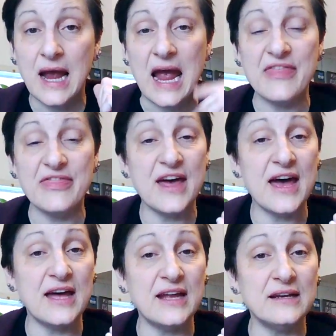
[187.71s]
and
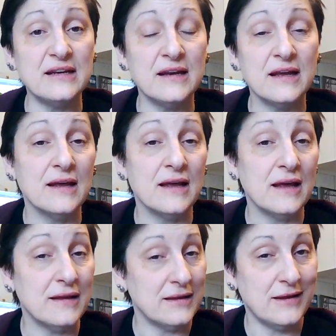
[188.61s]
then
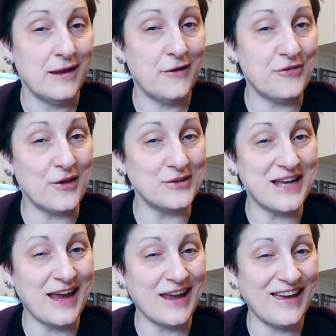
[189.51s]
if they'll
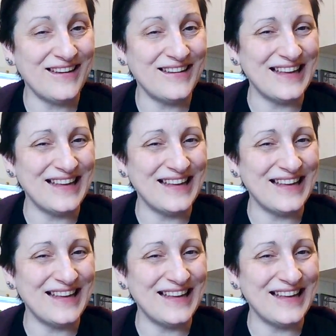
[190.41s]
take it,